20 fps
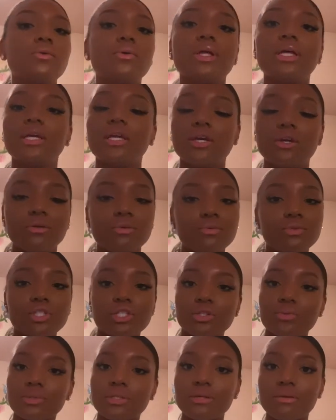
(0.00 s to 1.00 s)
really cute
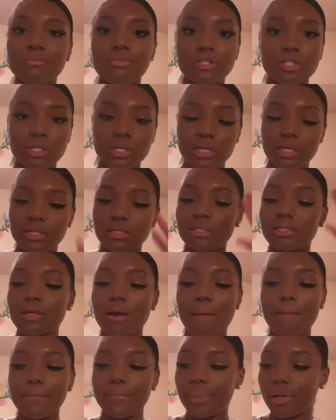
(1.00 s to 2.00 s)
just with some jeans,
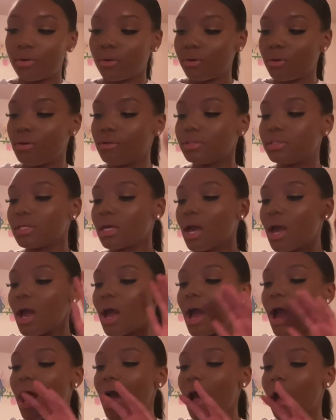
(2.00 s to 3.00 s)
some boots.
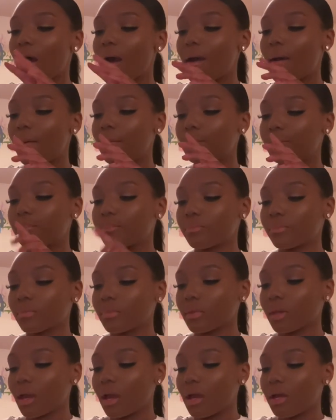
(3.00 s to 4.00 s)
And
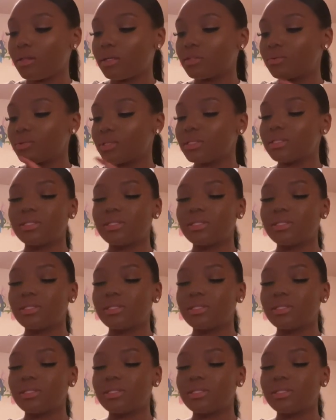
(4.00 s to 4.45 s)
this was